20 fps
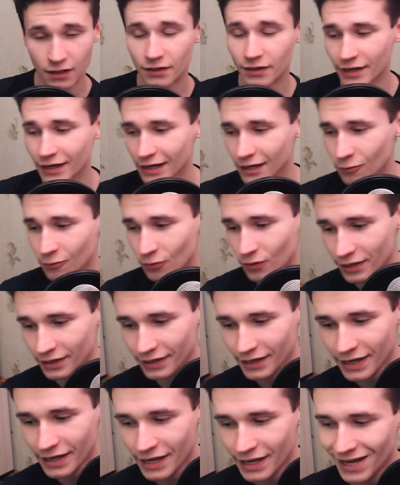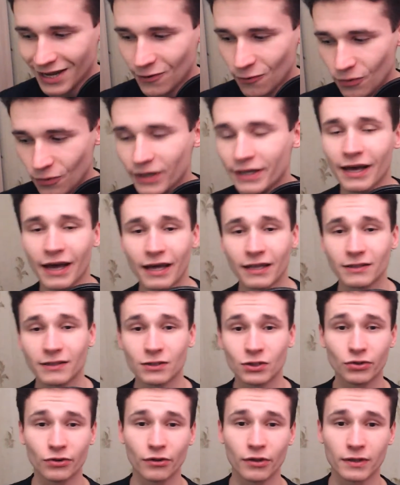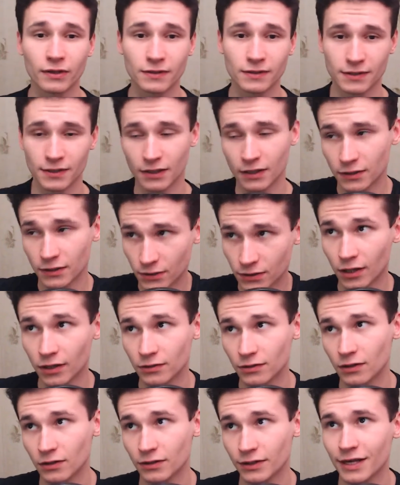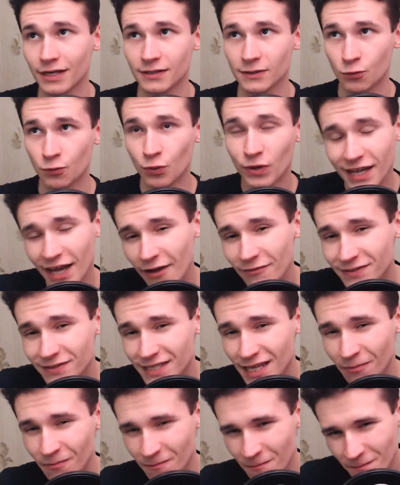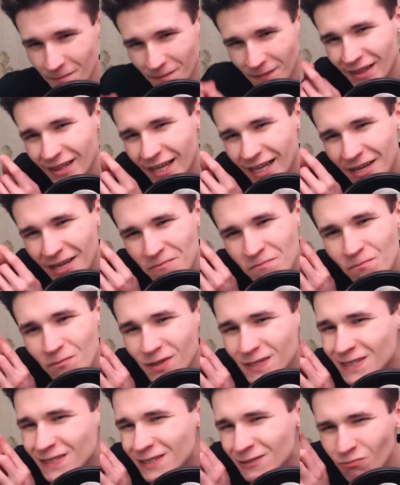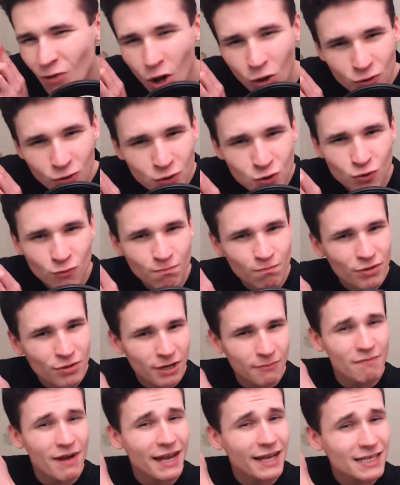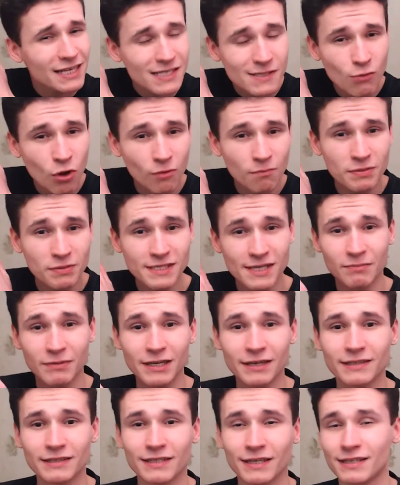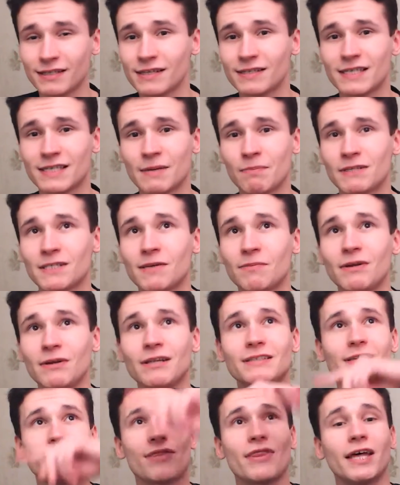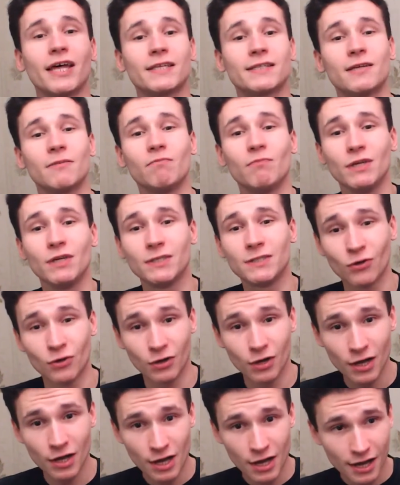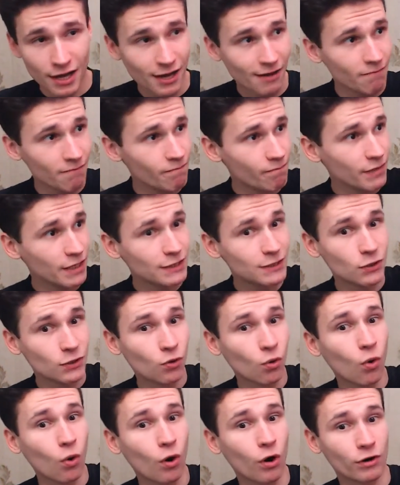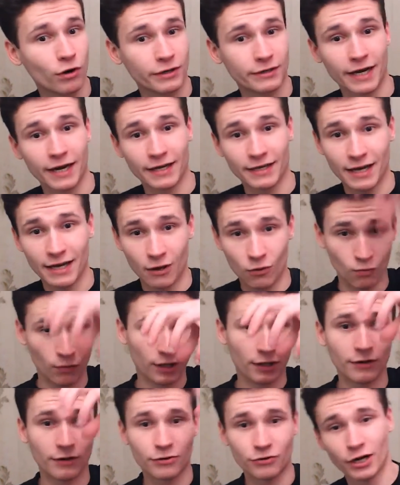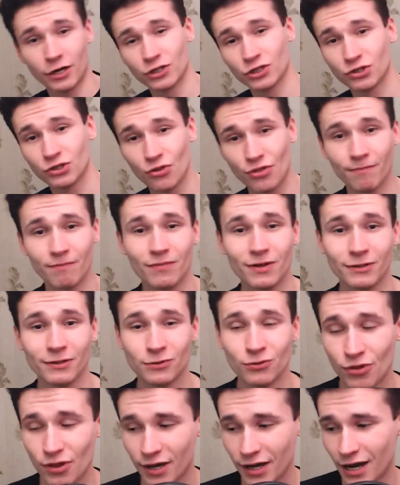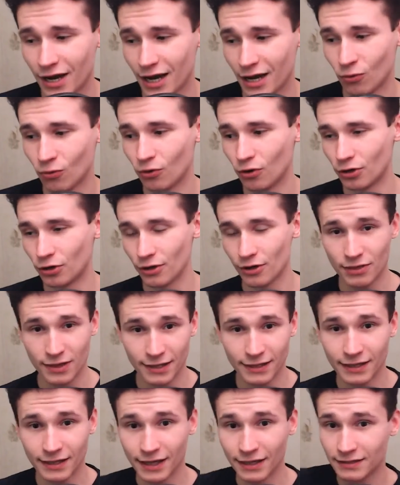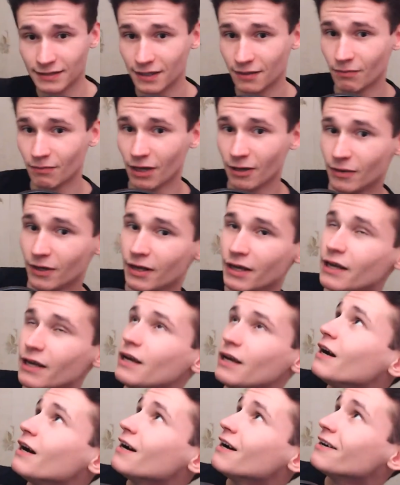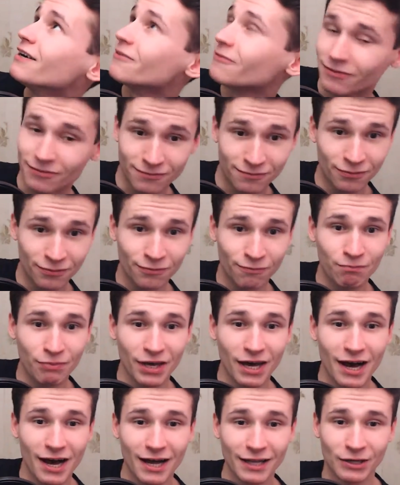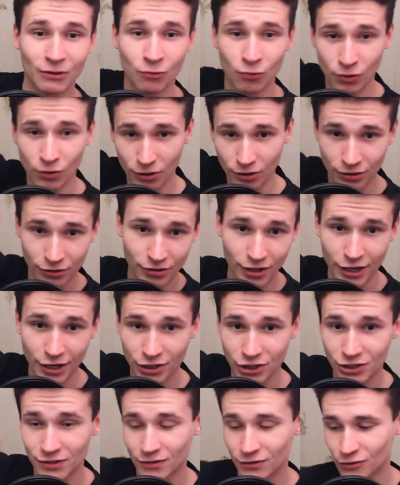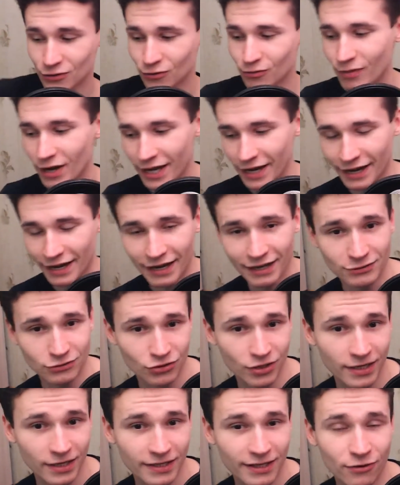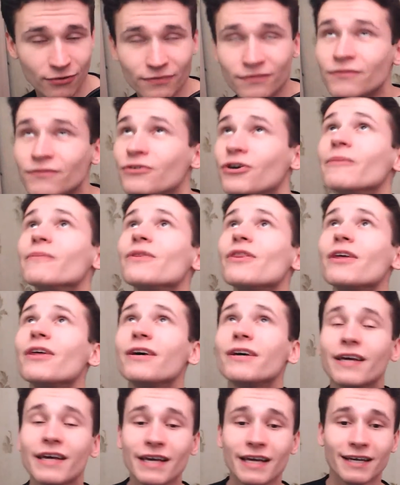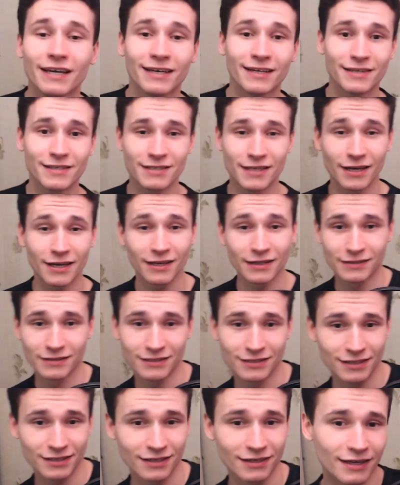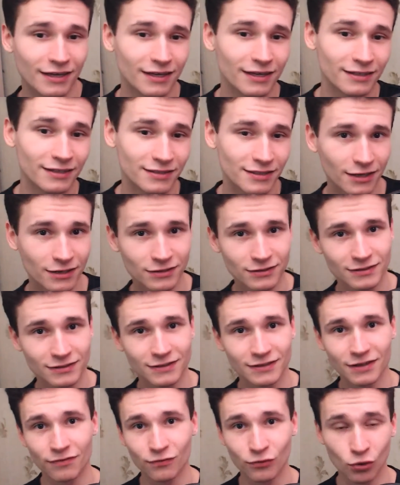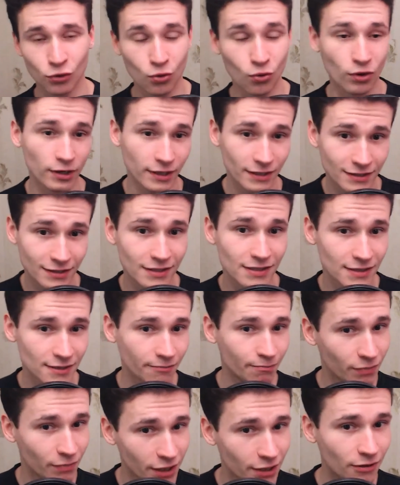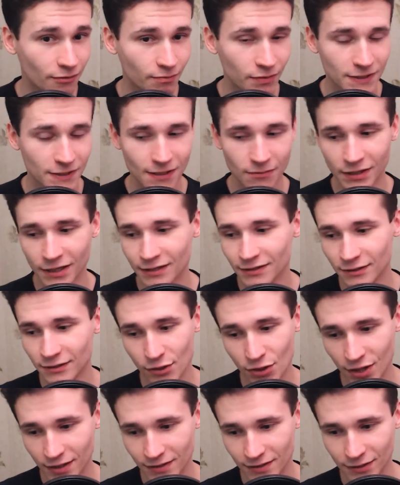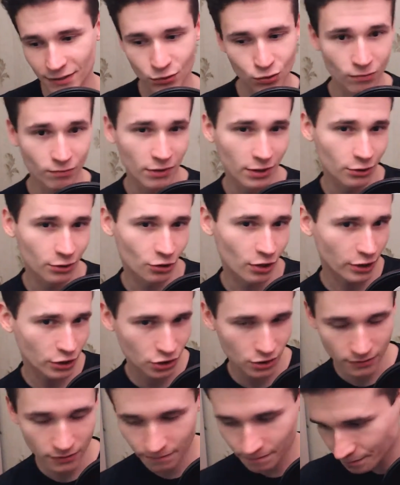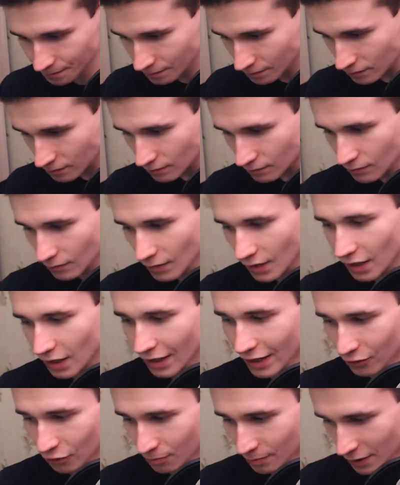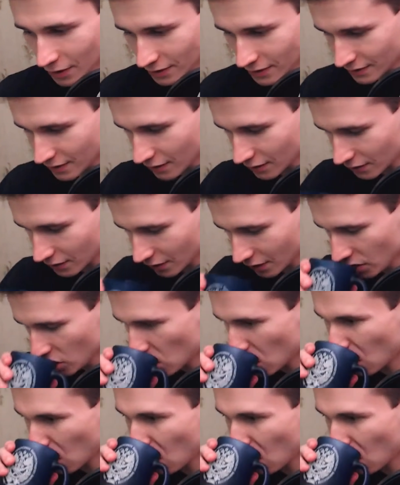really we we can do this in total yes we have some like small, super mega small possibility. It is a possibility that a meteor, a meteor right now will crash to the uh, to the our thing, and maybe uh, piano will crash to my head right now from the second uh, second uh, floor. It is a bigger possibility that it will be crashed. I hope you understand. Okay.